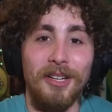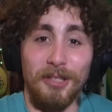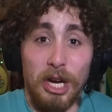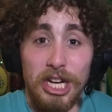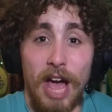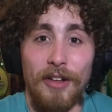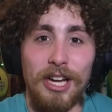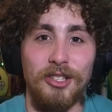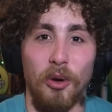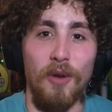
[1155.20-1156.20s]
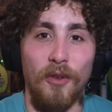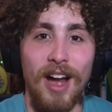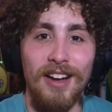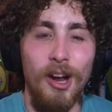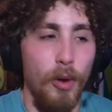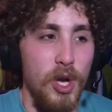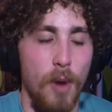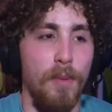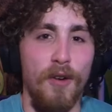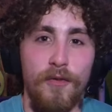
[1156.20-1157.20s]
to yell at his girlfriend? What are you,
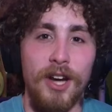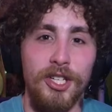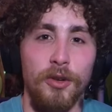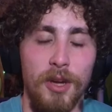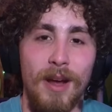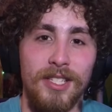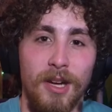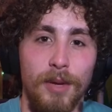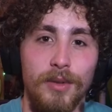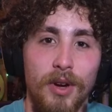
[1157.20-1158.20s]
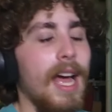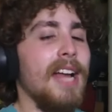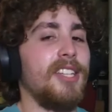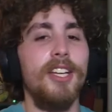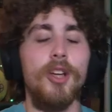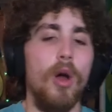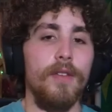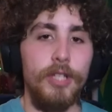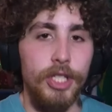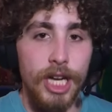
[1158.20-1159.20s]
a professional domestic abuser? And since all
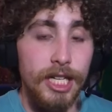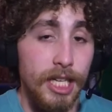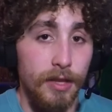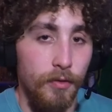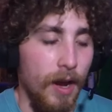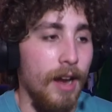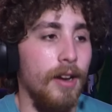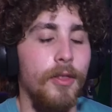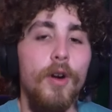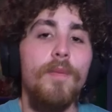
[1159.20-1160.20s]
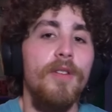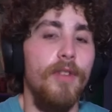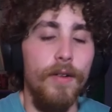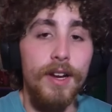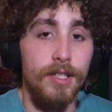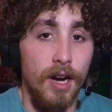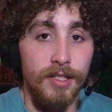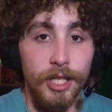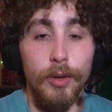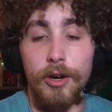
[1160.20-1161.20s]
of the shit has hit the fan, there have been various
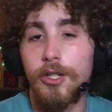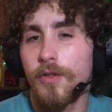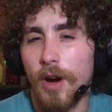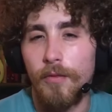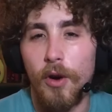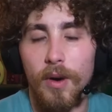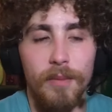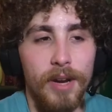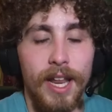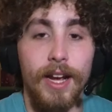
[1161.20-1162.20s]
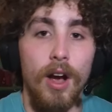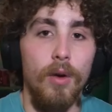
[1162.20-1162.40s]
content creators who've come forward and been like,